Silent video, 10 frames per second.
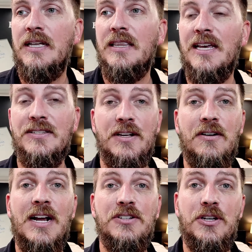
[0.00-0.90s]
less that
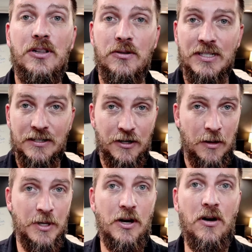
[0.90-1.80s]
are actually closing that are
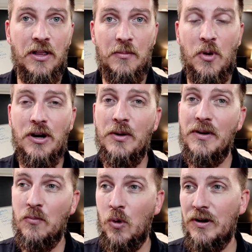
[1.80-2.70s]
coming on the market. We
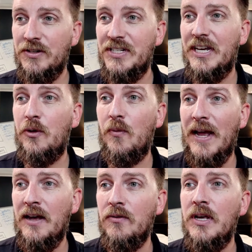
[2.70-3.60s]
have more that are sticking
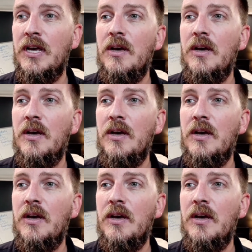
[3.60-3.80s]
around.